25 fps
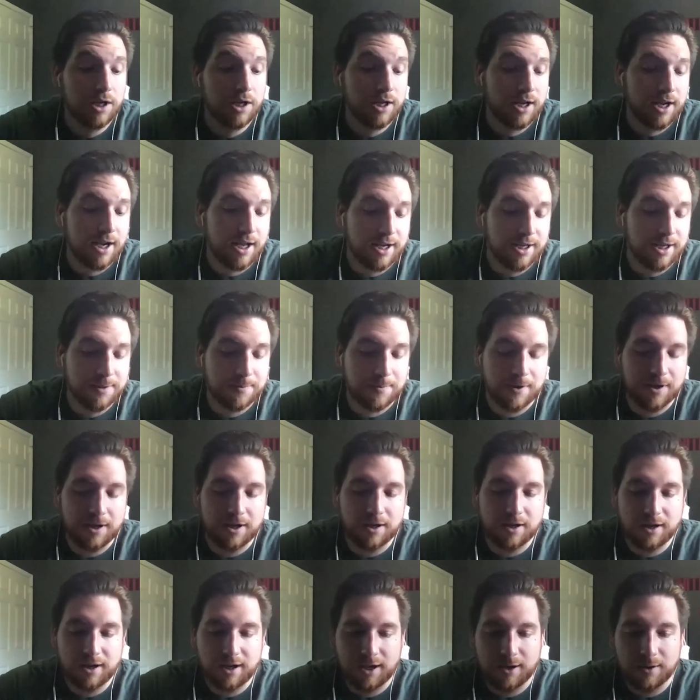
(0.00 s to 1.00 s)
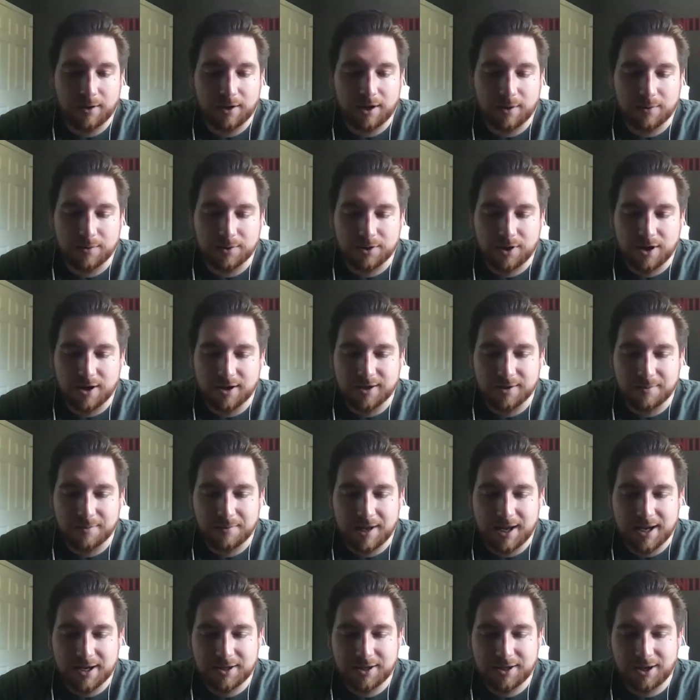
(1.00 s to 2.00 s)
and it's been it, it was awesome
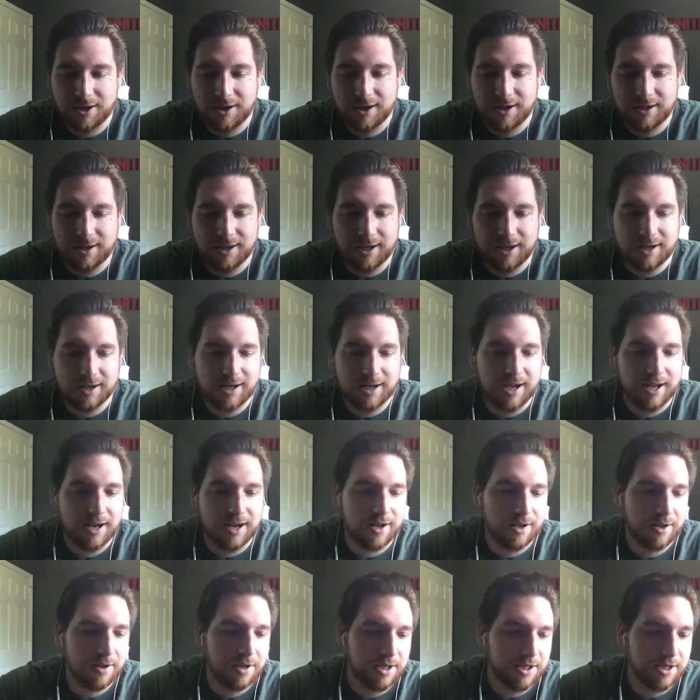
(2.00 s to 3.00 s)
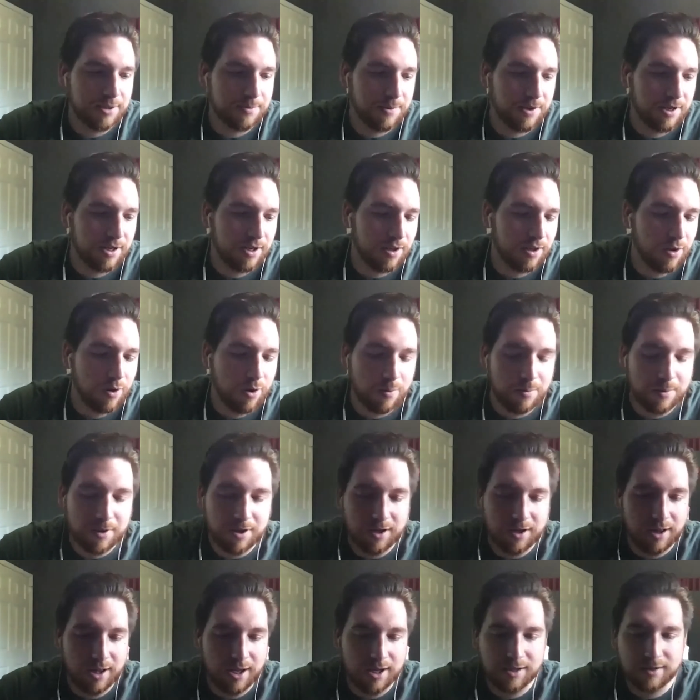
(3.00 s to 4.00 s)
last year, and then kind of it's been a little
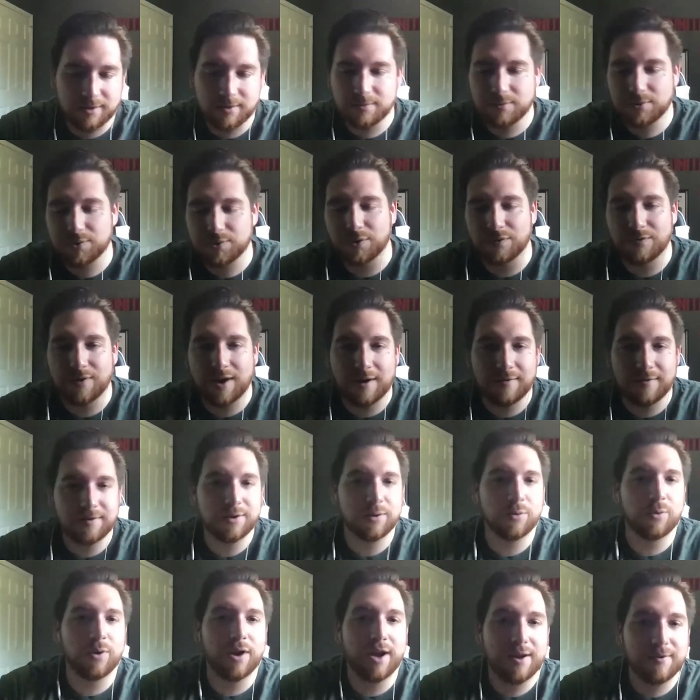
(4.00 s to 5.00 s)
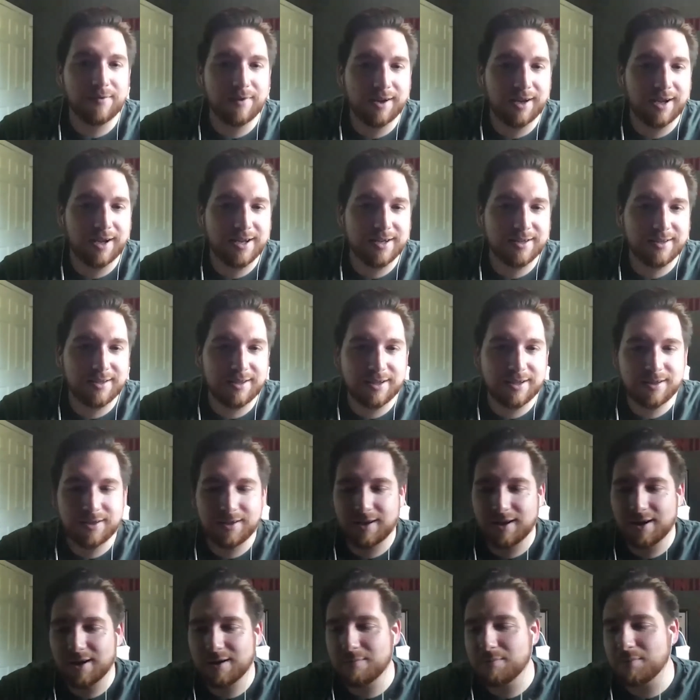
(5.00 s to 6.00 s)
bit like surviving the wave, I guess, this
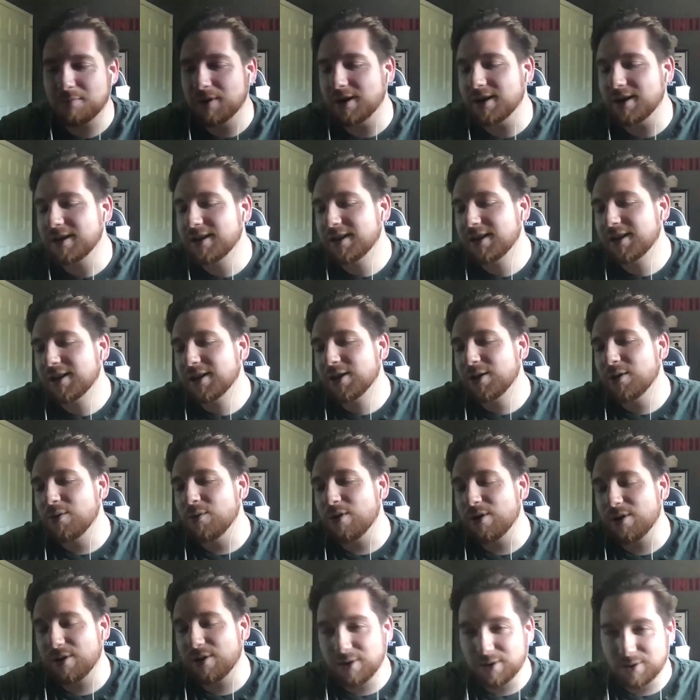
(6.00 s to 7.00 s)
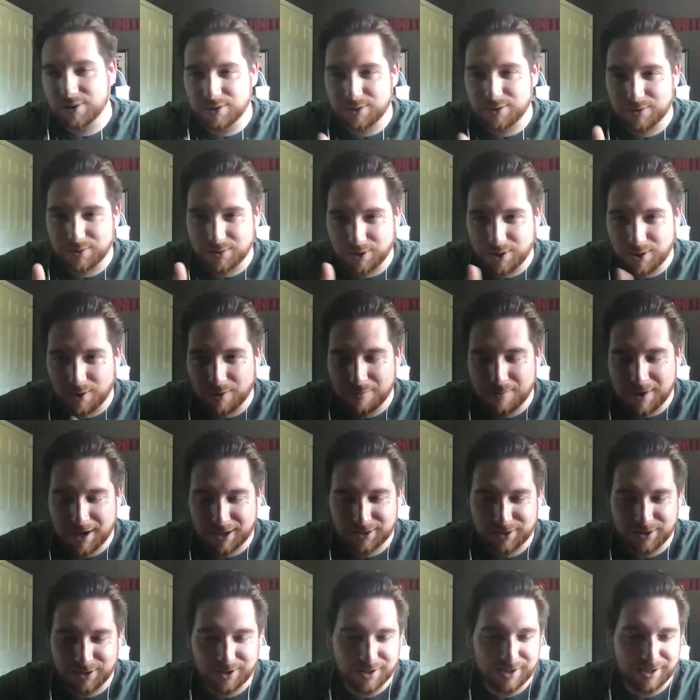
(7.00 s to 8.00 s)
year. But one of those going
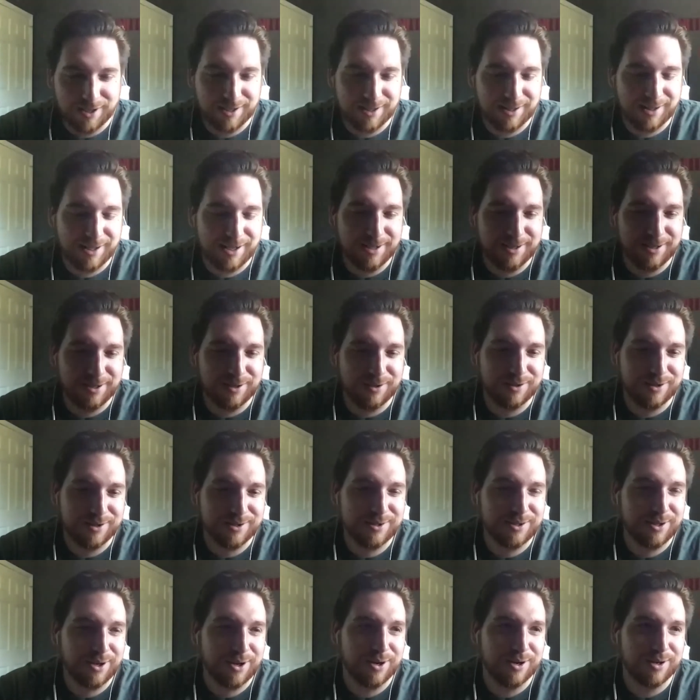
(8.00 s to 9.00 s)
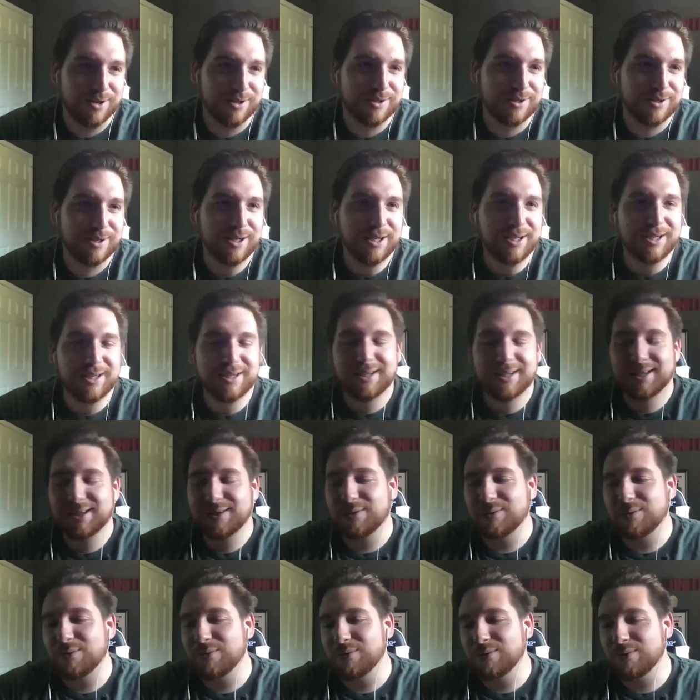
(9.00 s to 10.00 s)
back to the line on the stars,
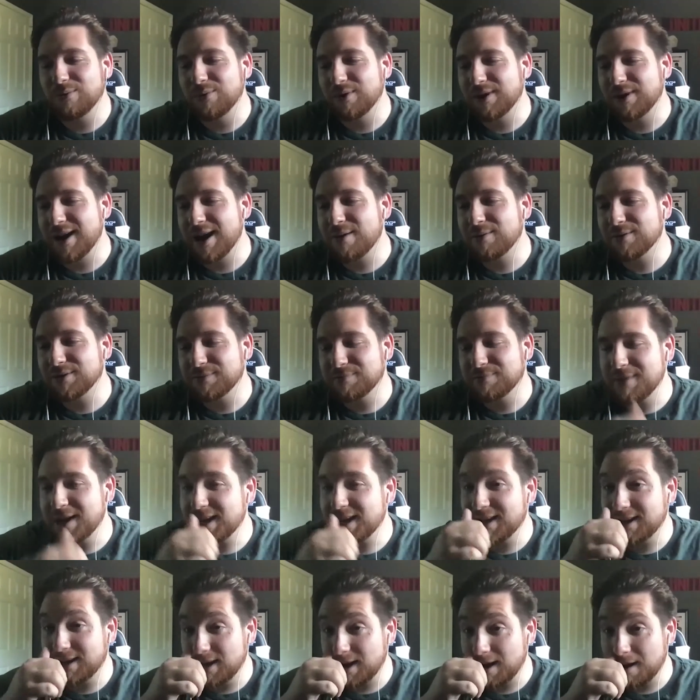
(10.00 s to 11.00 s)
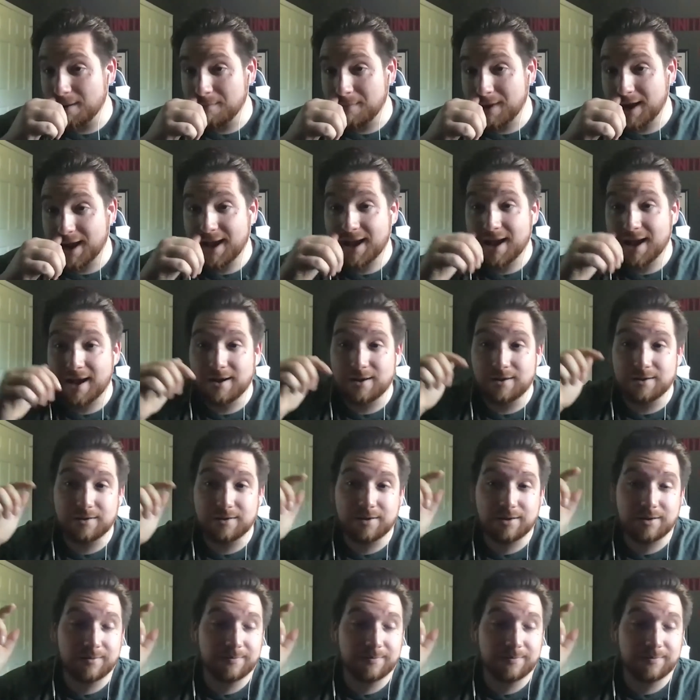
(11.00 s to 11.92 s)
when I was making it at my house,